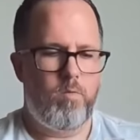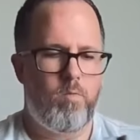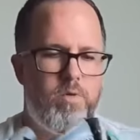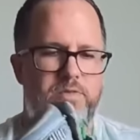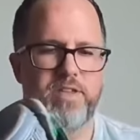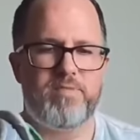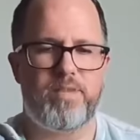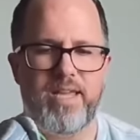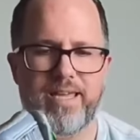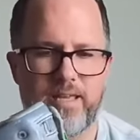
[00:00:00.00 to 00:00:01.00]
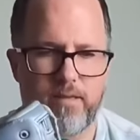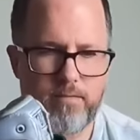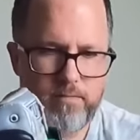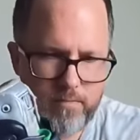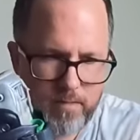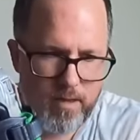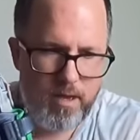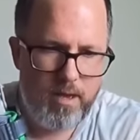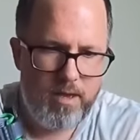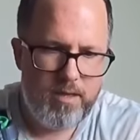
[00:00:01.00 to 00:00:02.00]
would this be
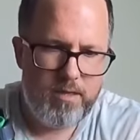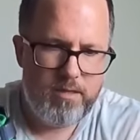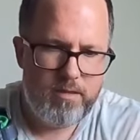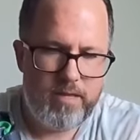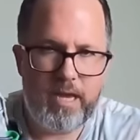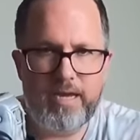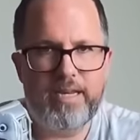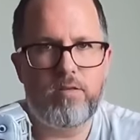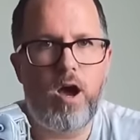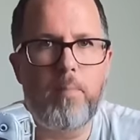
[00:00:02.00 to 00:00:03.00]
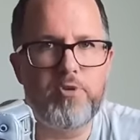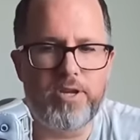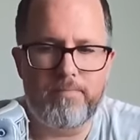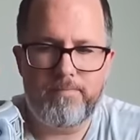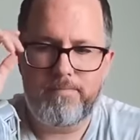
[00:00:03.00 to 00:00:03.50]
the ideal option?